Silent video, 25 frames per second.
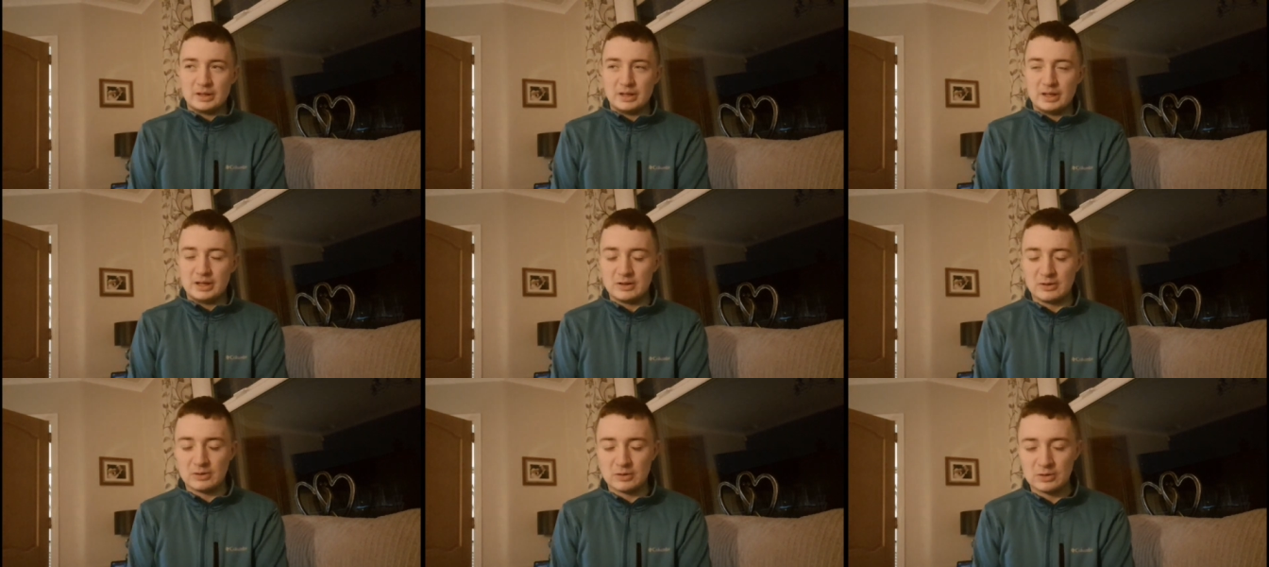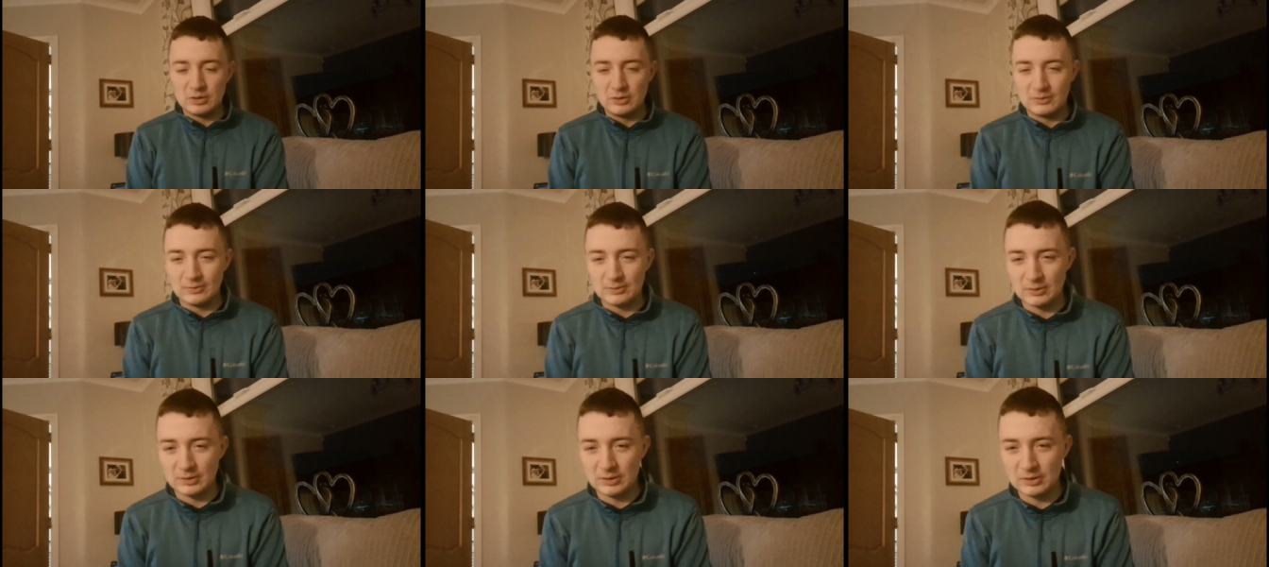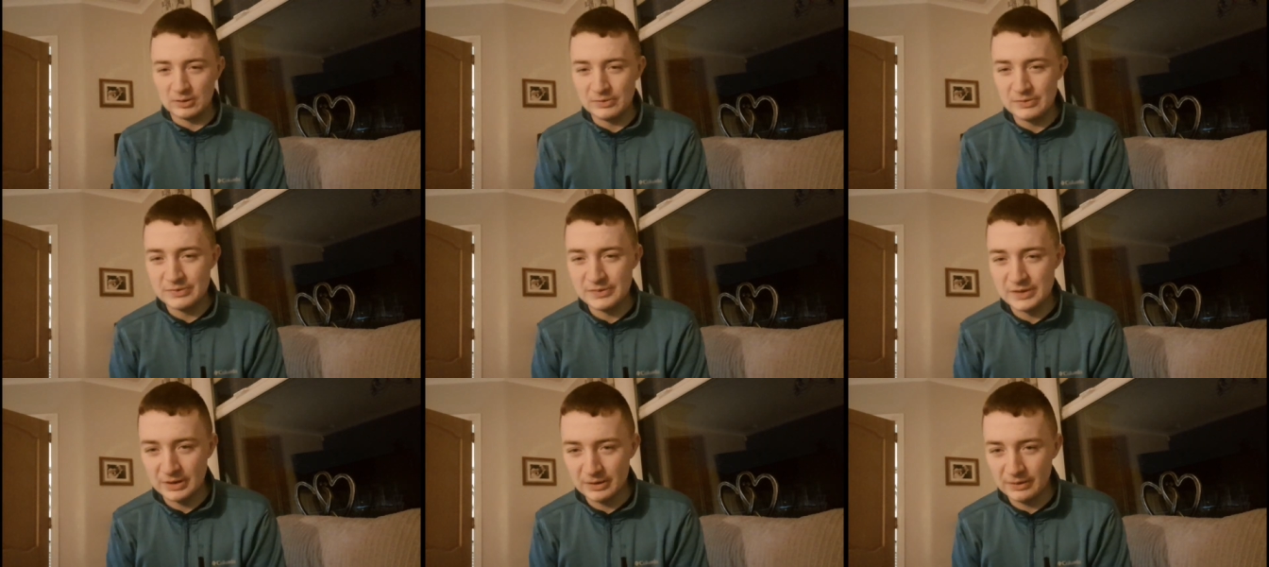I'm going to go for
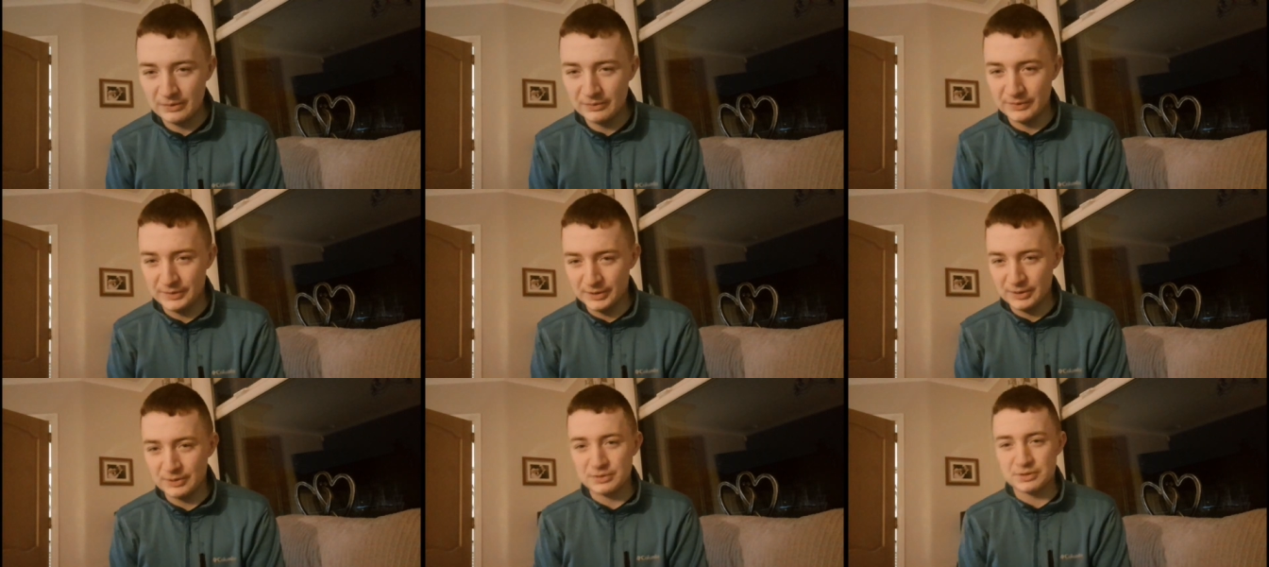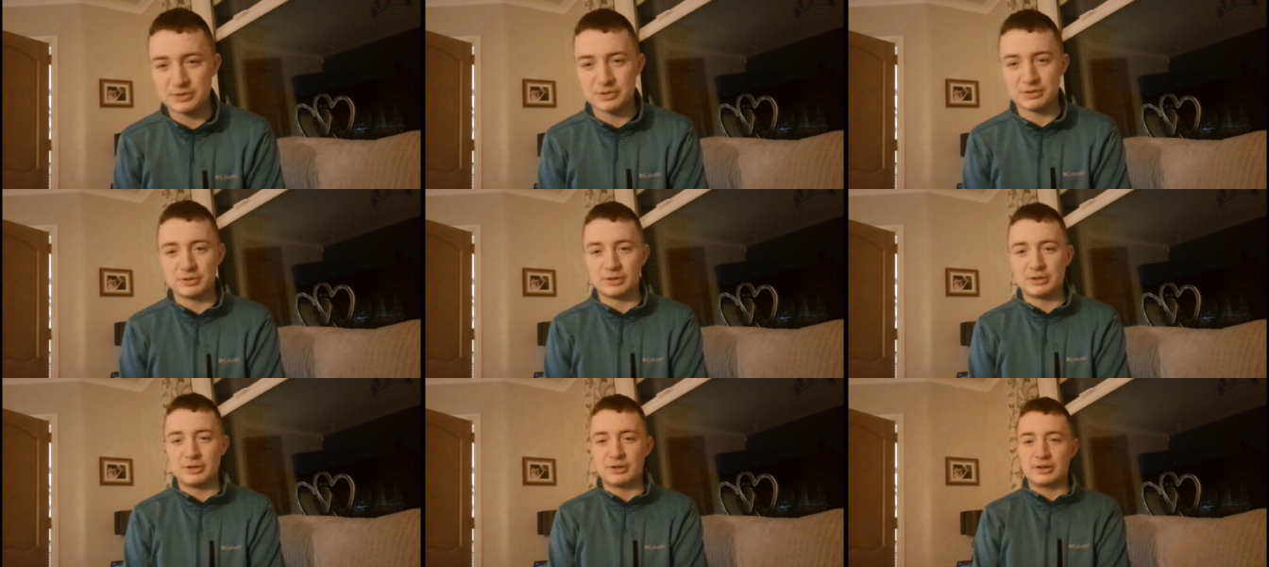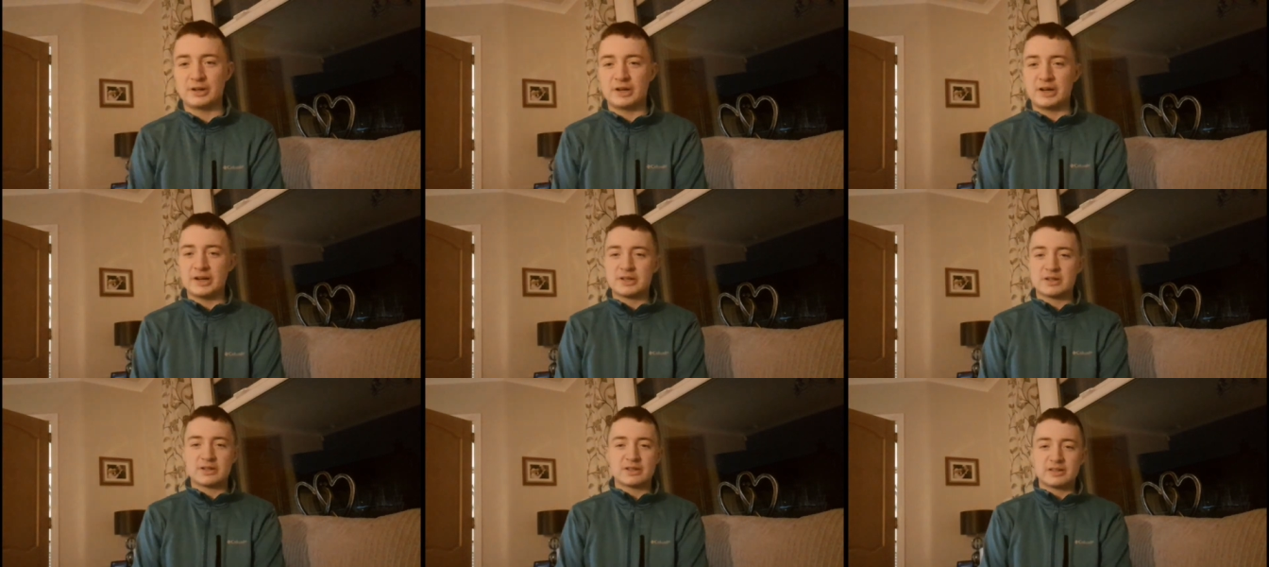a nil-nil draw.
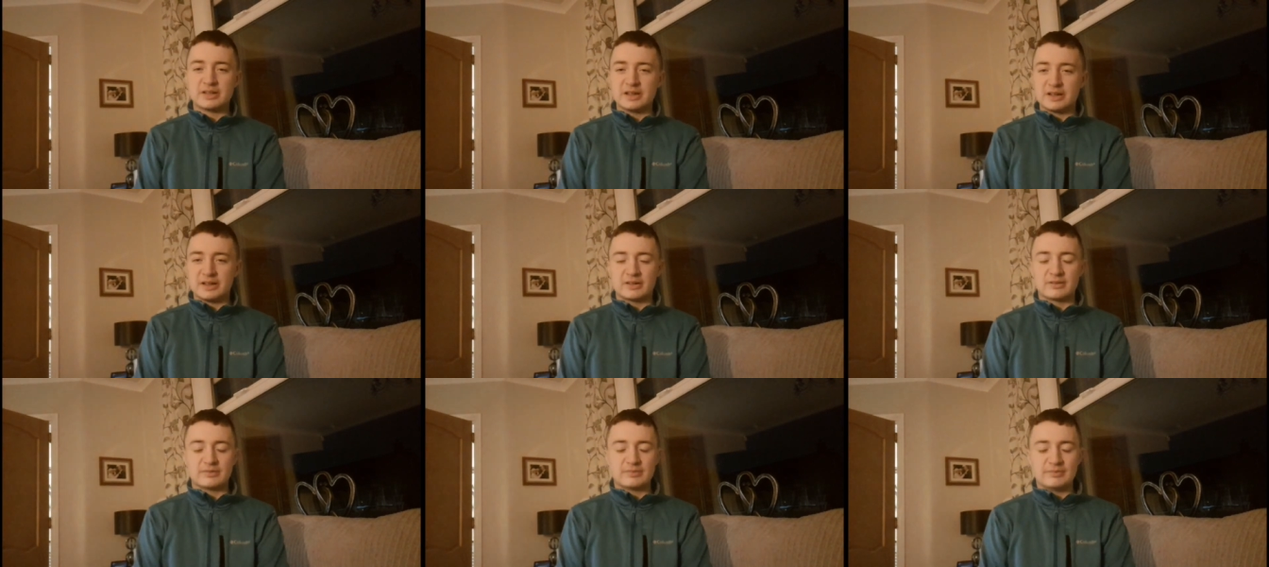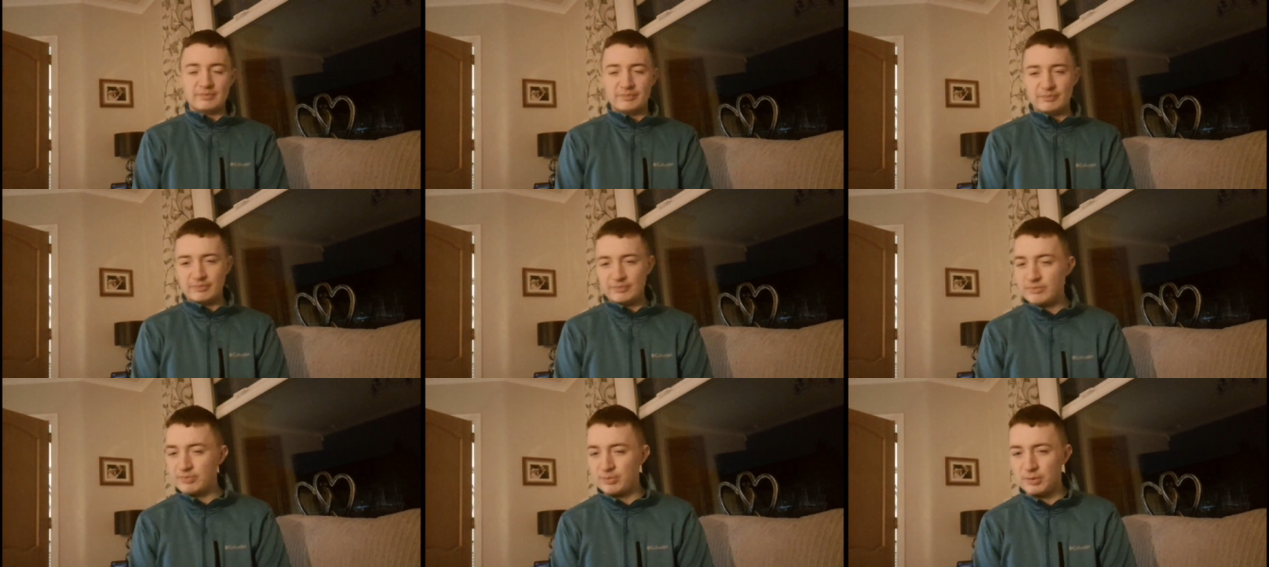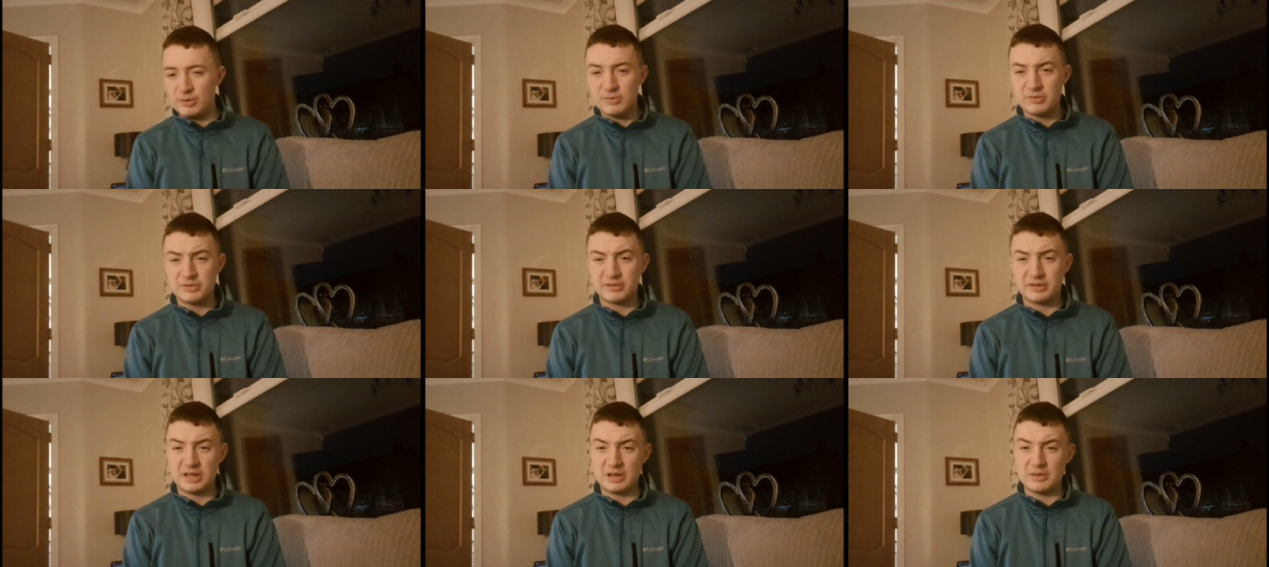I just think
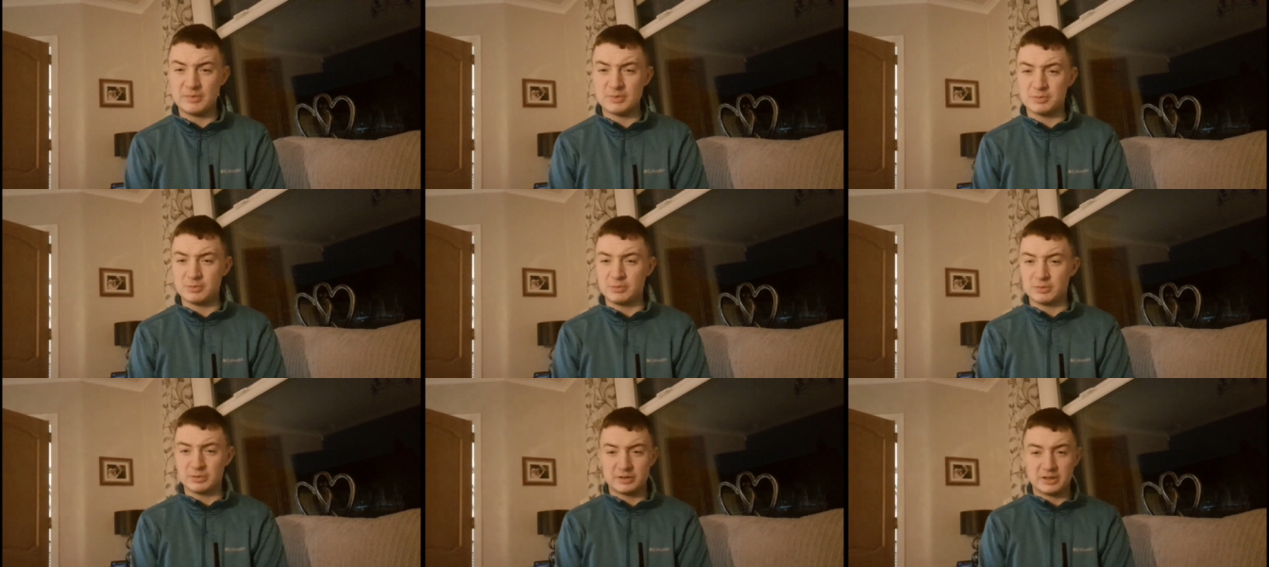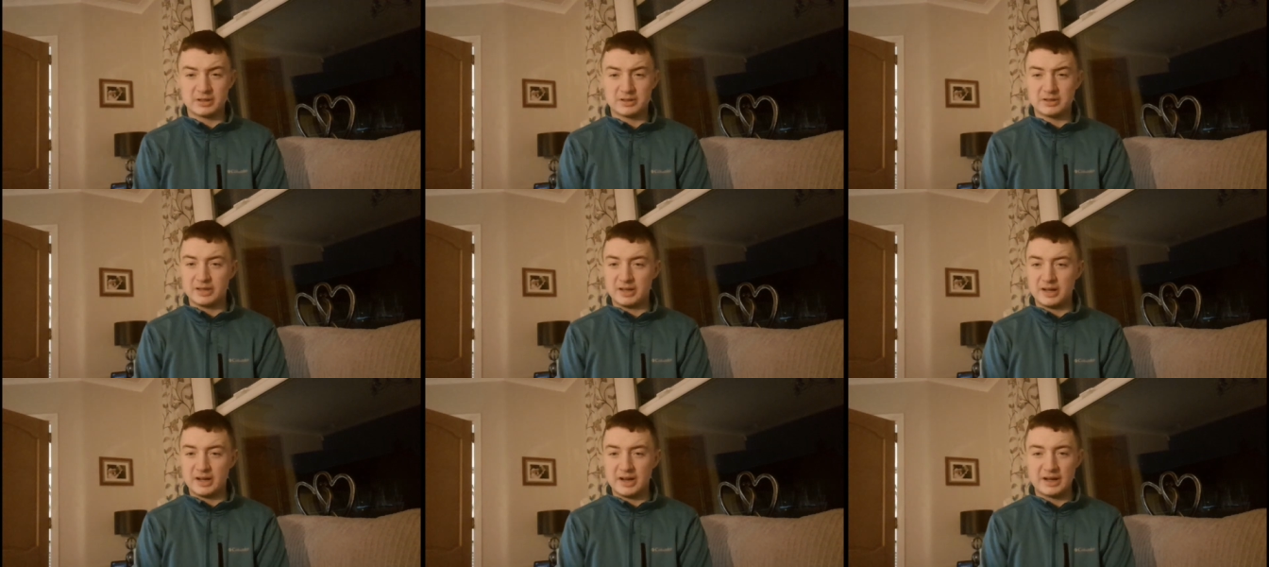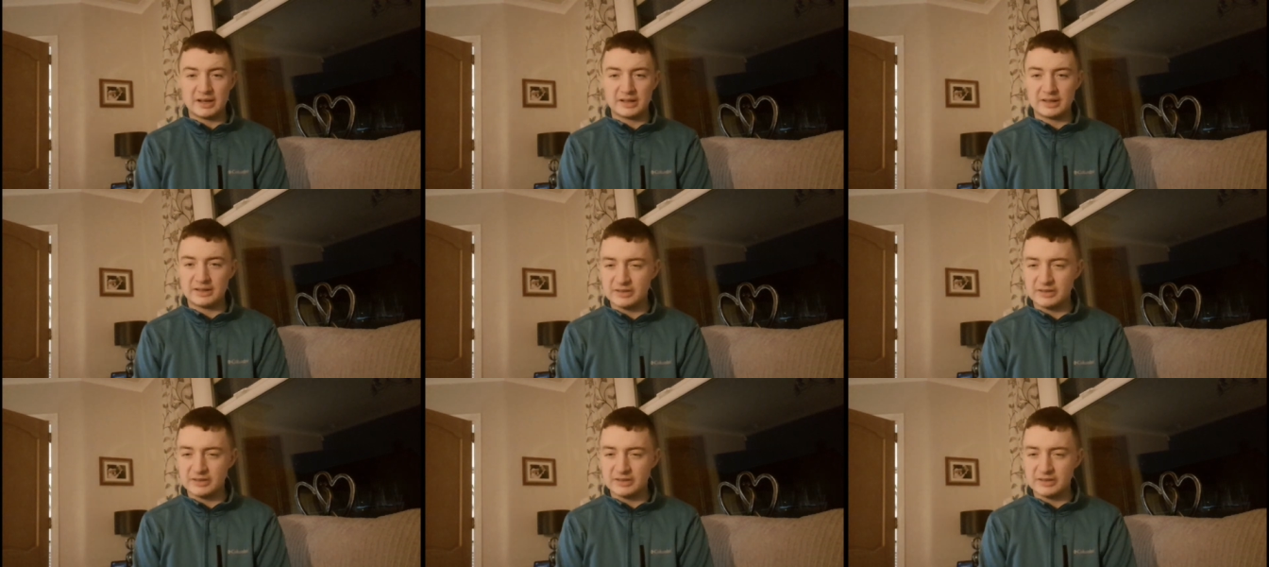both teams won't attack.